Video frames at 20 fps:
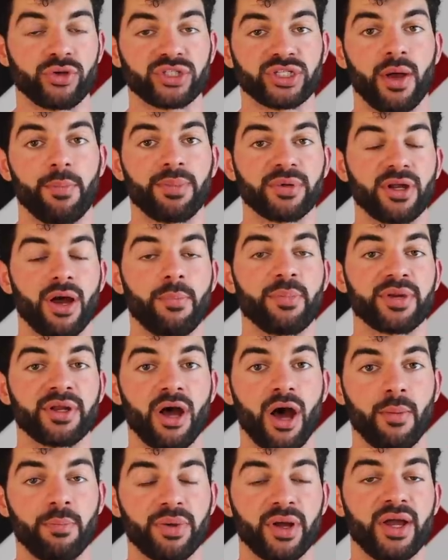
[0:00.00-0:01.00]
goes up and up and
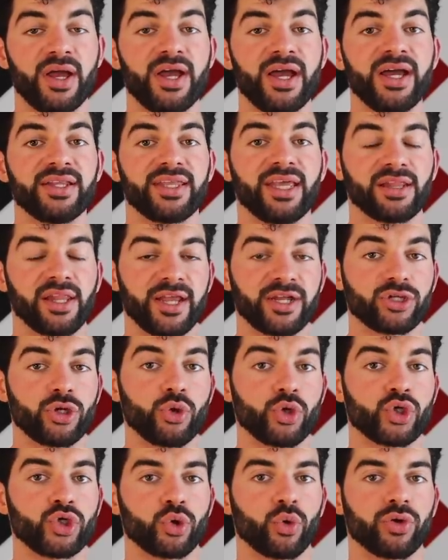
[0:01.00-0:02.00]
up, they like
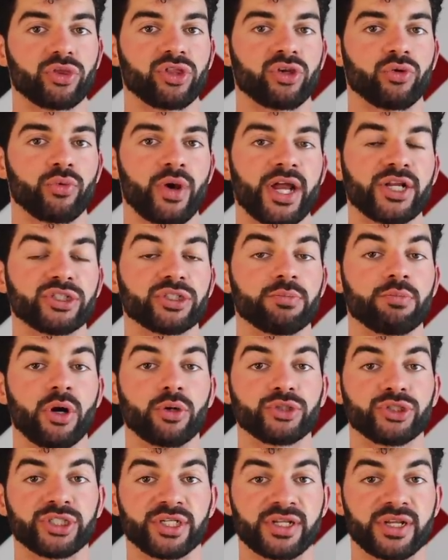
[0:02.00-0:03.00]
to short the range of
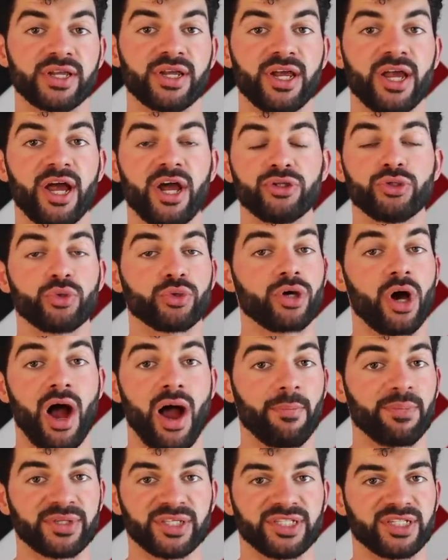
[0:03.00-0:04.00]
motion to
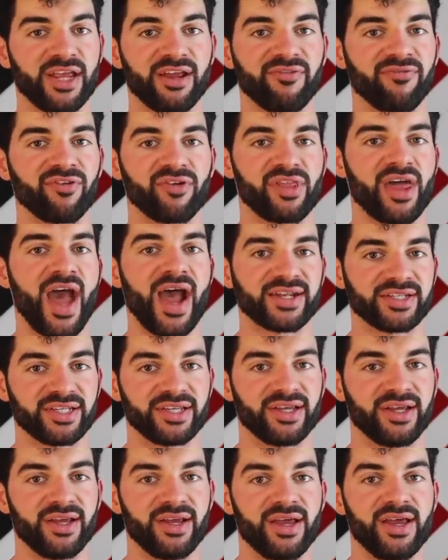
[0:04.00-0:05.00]
compensate for
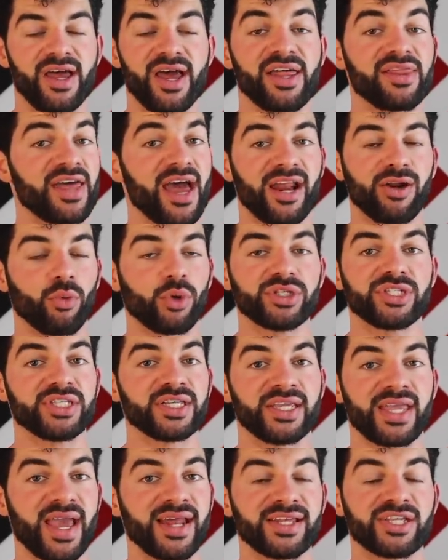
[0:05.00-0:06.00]
that. That, once
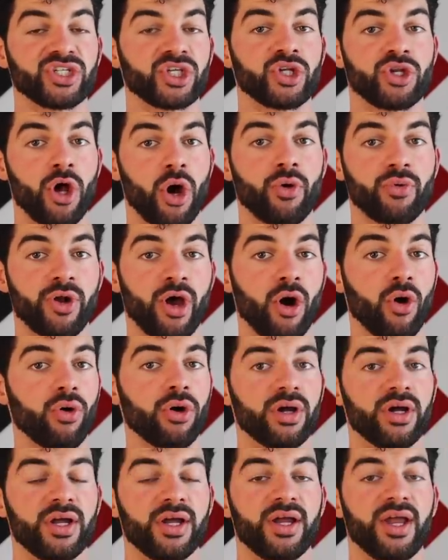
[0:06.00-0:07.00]
again, is a no
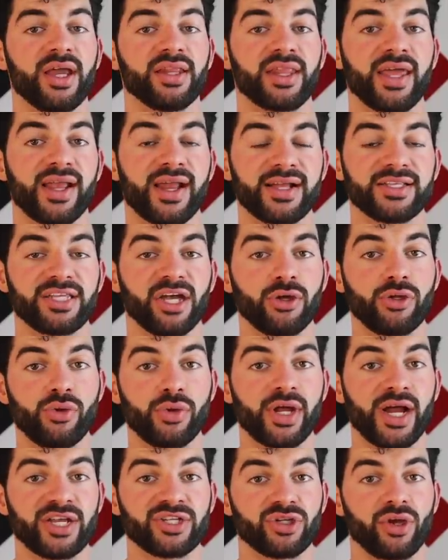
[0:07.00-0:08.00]
no. And like I tell
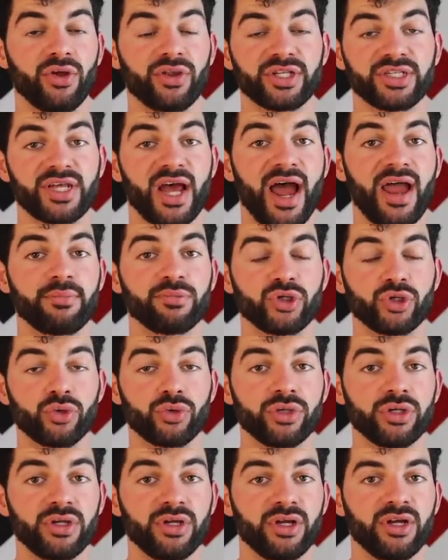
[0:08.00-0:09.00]
you guys all the time,
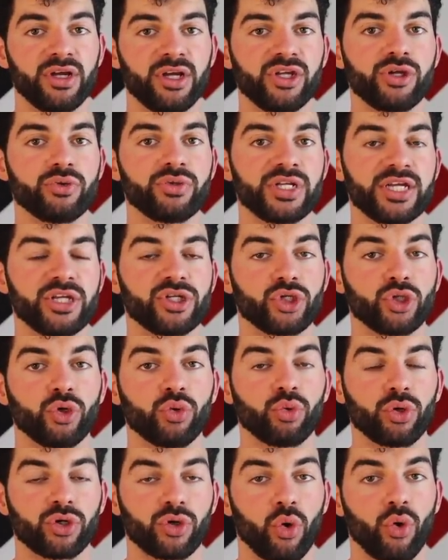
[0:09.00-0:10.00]
dude, you need
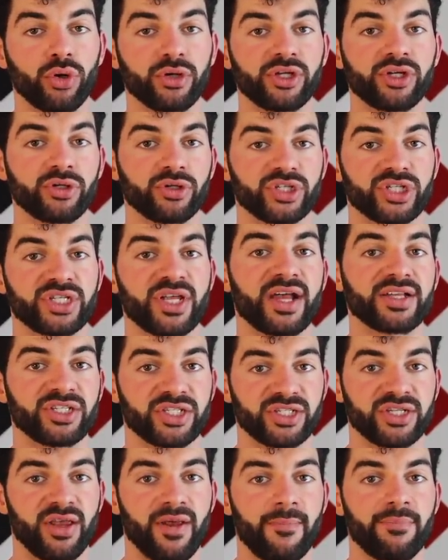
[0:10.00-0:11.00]
to record your
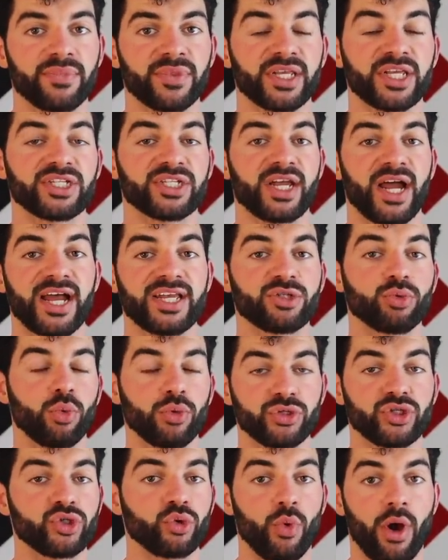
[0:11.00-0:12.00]
sets. Because guys
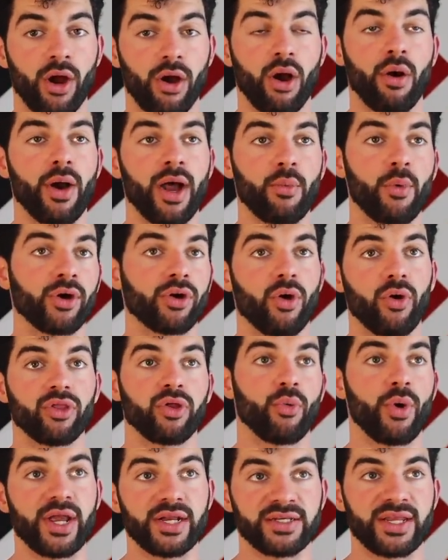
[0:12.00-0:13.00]
will swear, oh, I went all
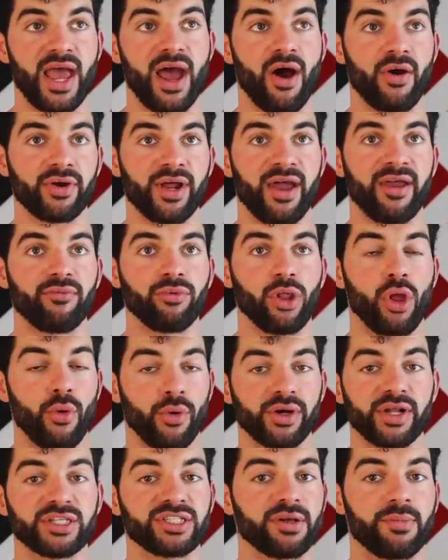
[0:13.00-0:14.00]
the way down, I
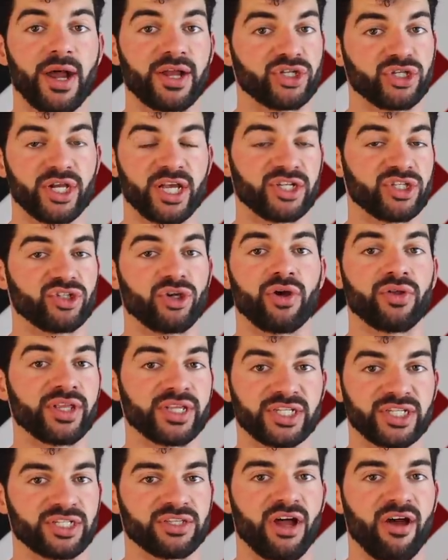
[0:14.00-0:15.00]
lowered it to my chest, all
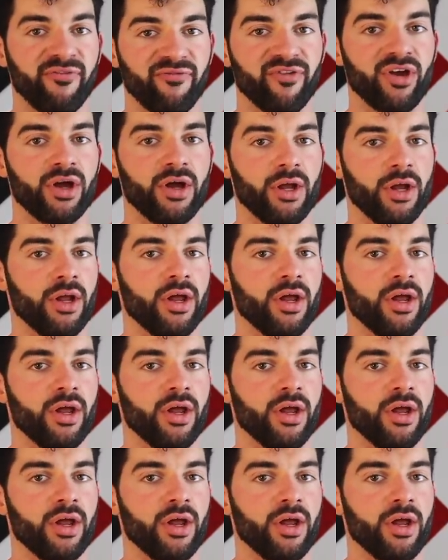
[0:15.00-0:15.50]
this stuff.